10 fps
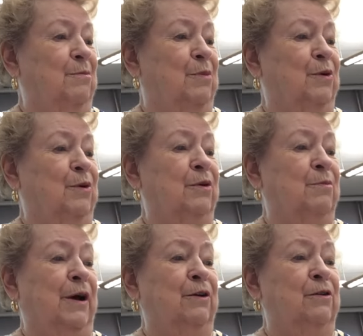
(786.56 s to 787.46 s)
Bertha
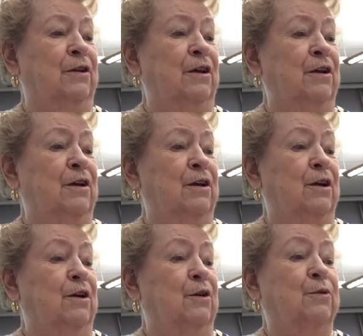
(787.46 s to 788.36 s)
Byerly
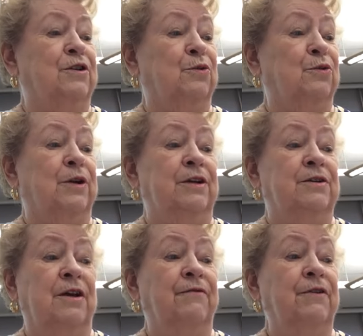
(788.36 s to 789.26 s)
was
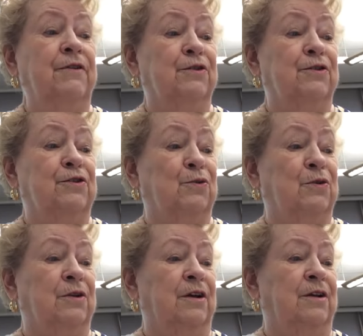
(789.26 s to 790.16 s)
27 years
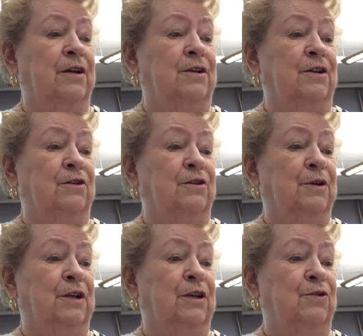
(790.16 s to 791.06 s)
old in
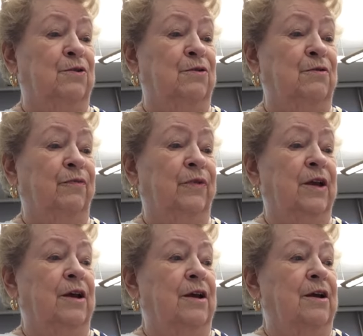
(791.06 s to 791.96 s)
1922,
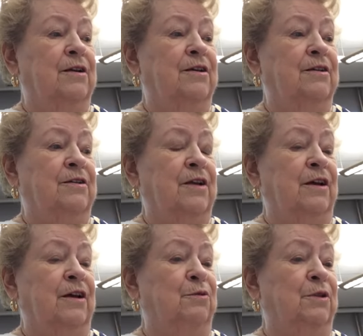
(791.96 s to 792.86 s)

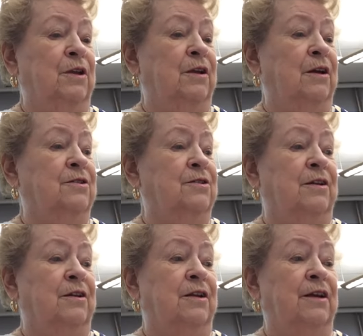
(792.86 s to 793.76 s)
signed with an X
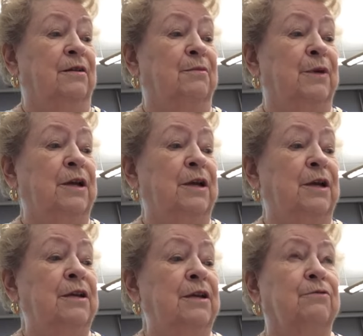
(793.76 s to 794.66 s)
and died in Meade
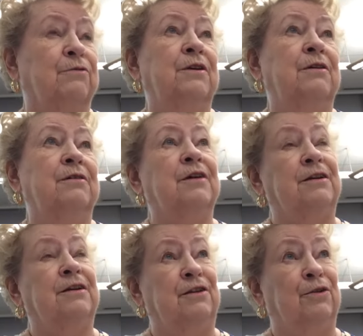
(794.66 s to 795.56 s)
County,
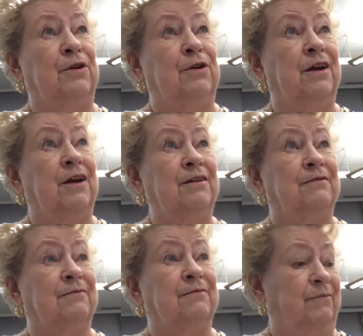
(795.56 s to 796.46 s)
1939.